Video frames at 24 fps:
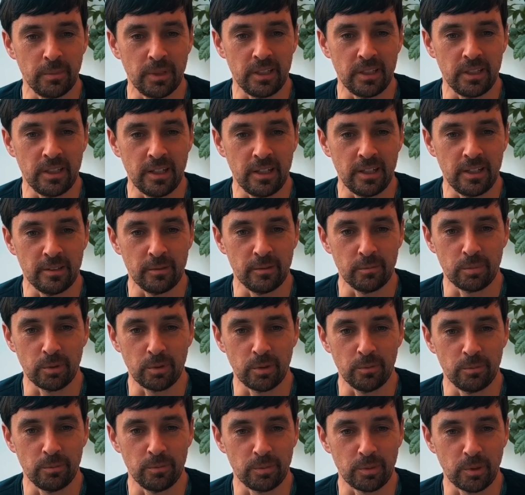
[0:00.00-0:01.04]
at EA, and
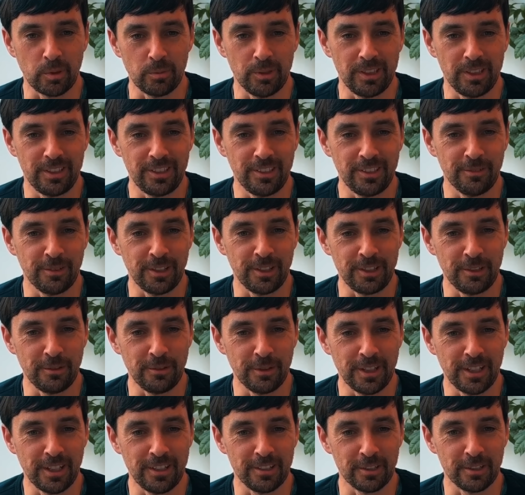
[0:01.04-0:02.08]
probably when you were
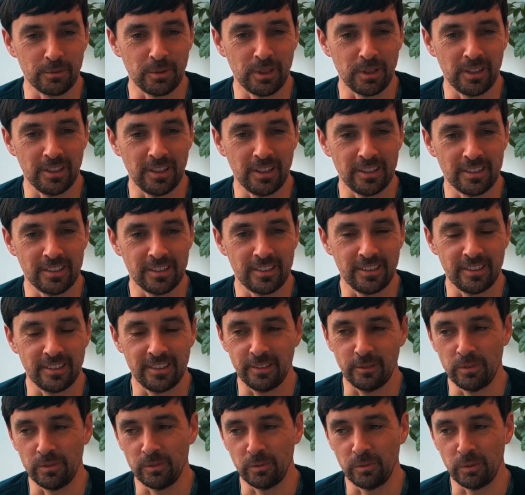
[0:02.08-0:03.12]
there as well, as
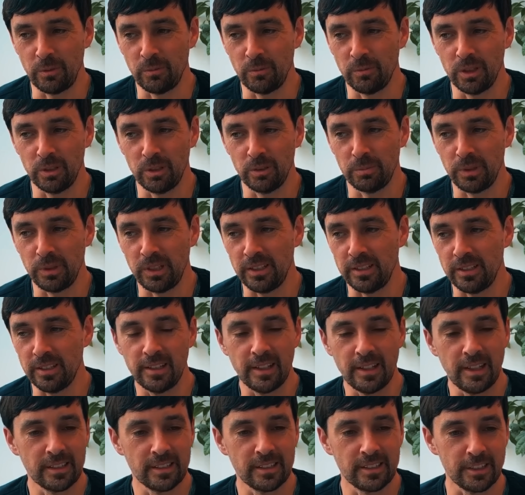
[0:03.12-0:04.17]
to when will be the
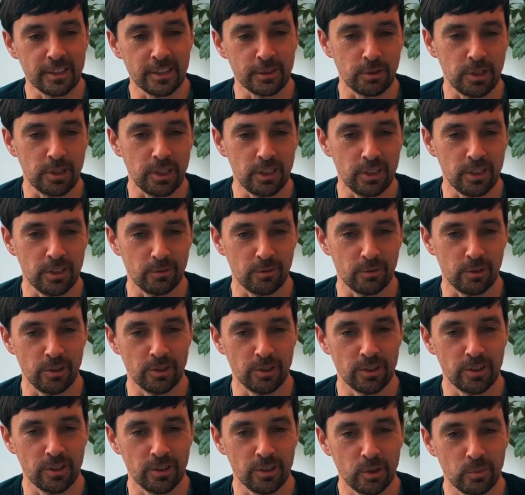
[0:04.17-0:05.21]
last iteration of
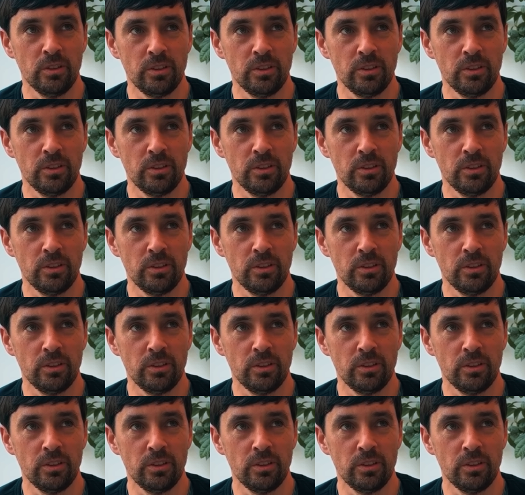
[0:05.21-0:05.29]
consoles.